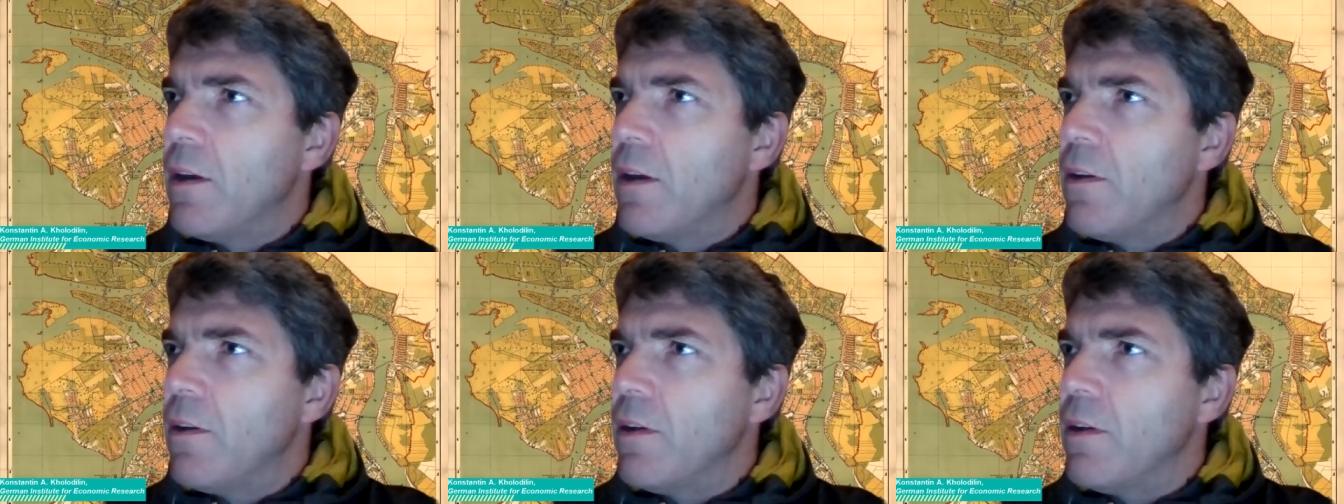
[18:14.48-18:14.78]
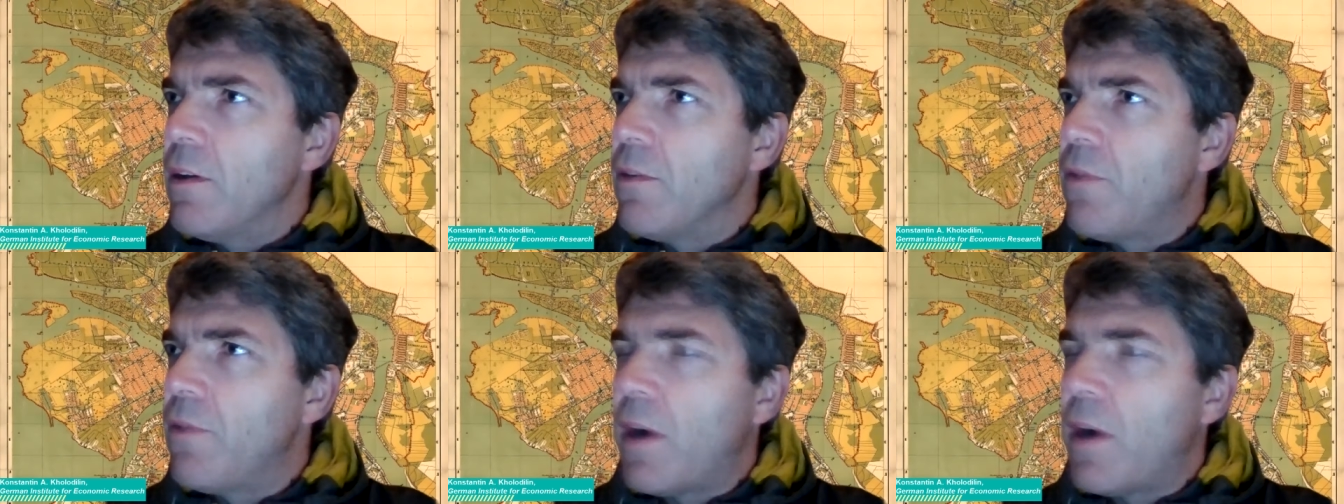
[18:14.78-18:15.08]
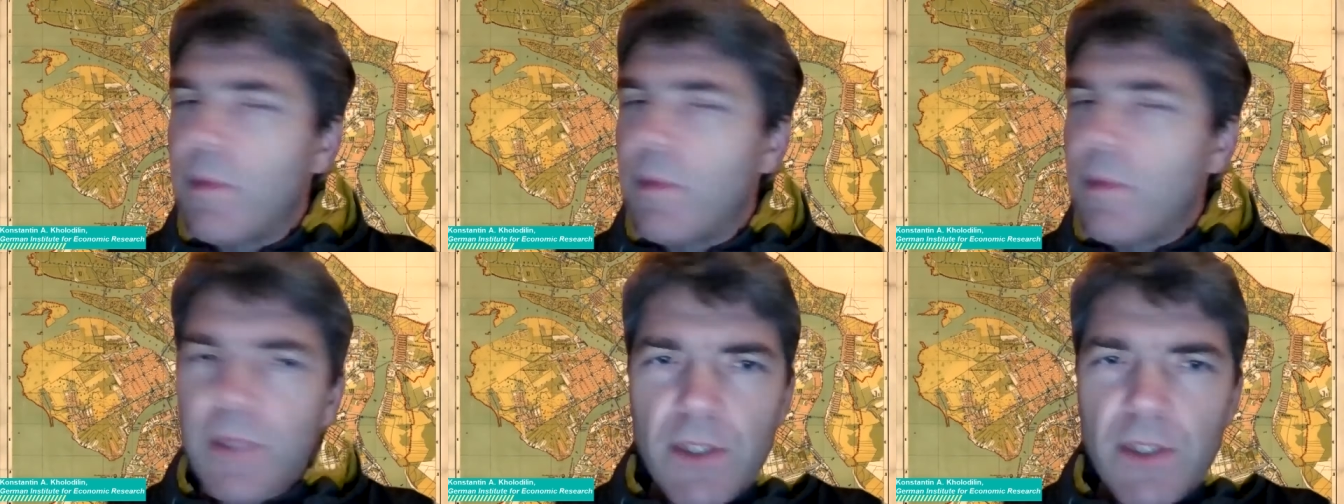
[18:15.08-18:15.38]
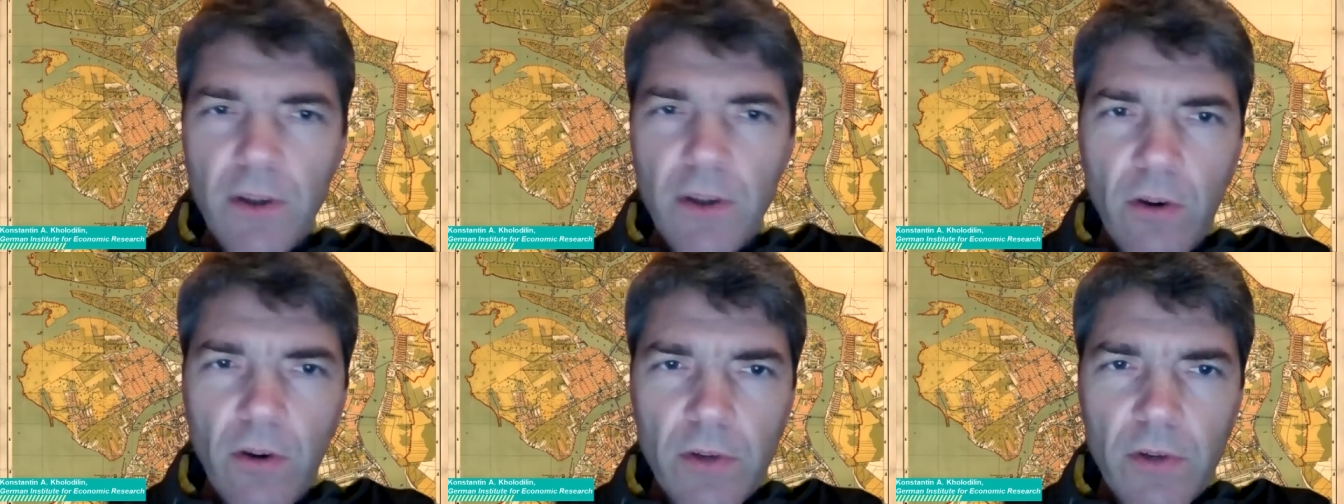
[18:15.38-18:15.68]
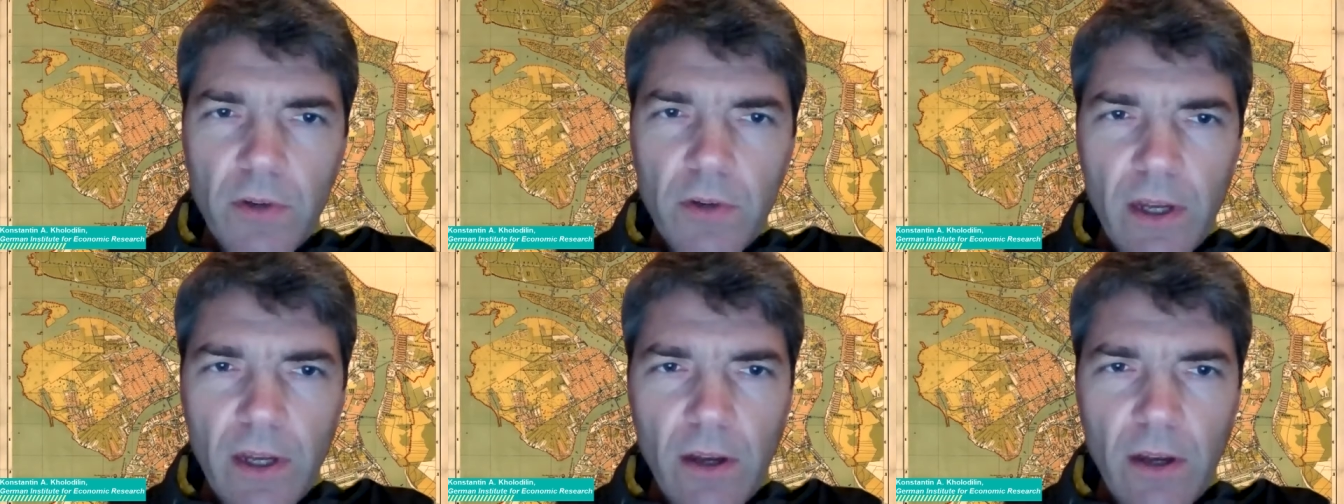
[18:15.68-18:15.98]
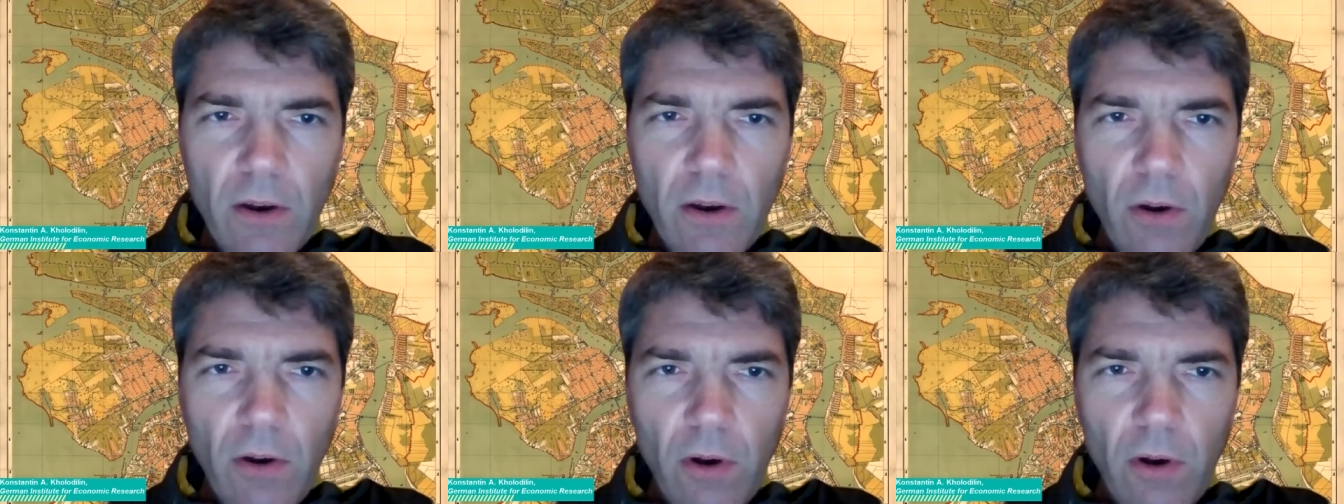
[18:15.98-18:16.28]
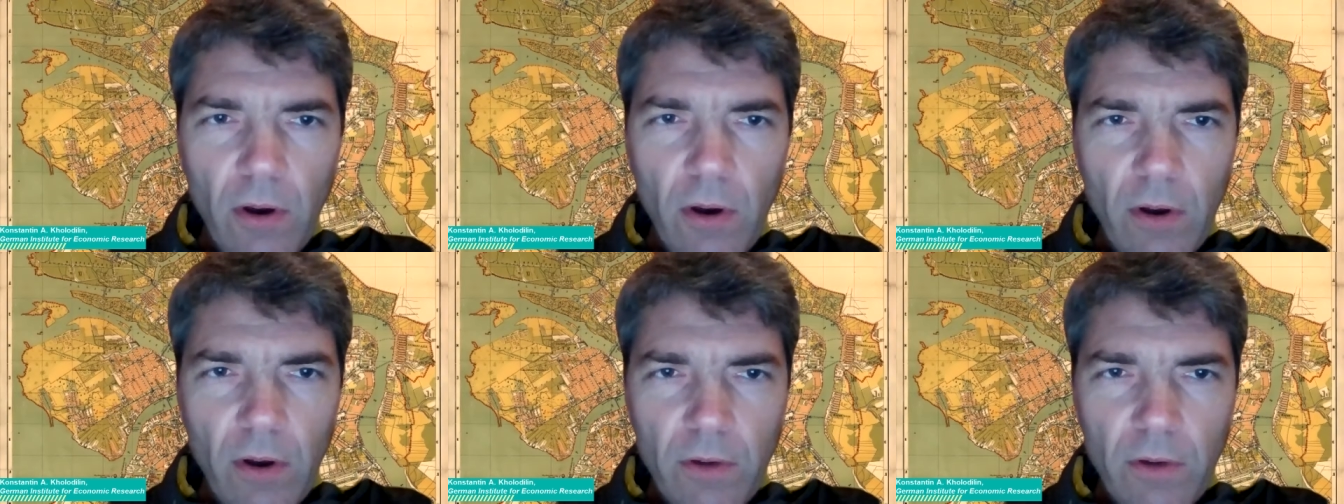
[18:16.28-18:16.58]
a pharmacy owner
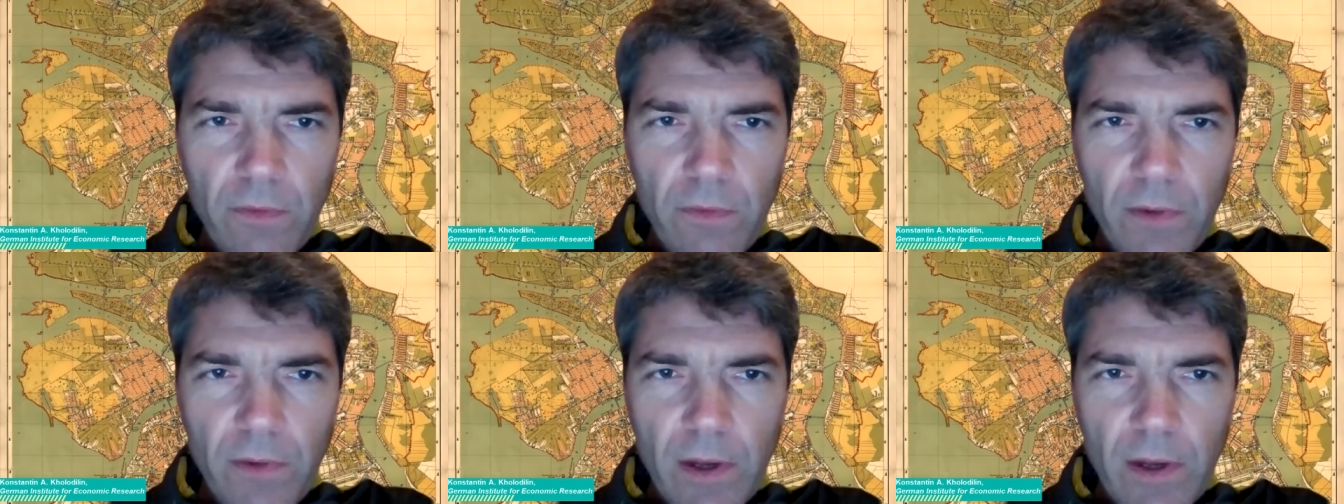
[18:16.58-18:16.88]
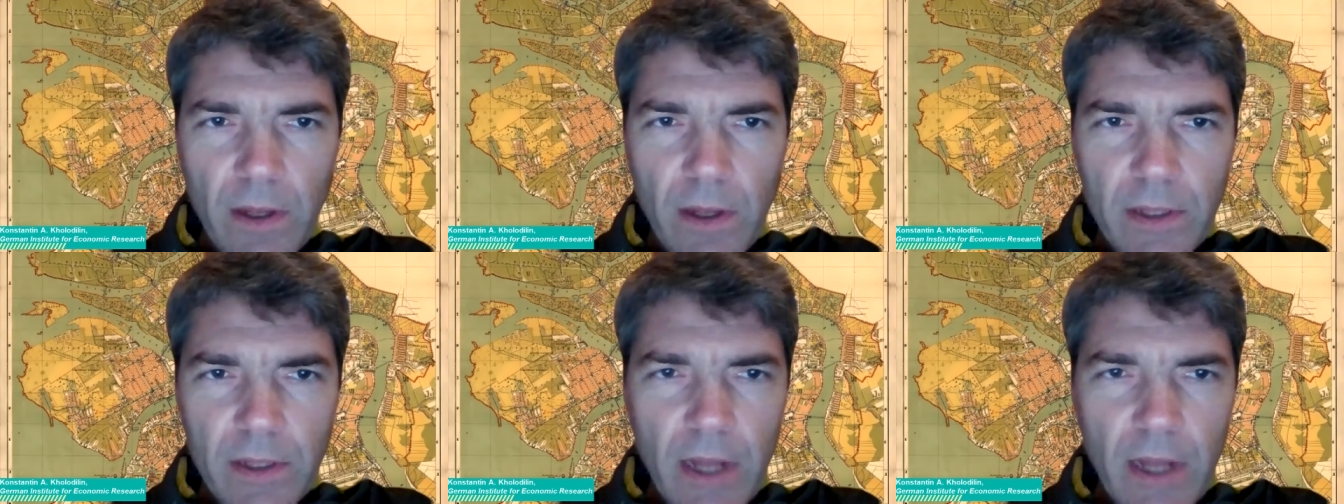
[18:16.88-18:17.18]
or of an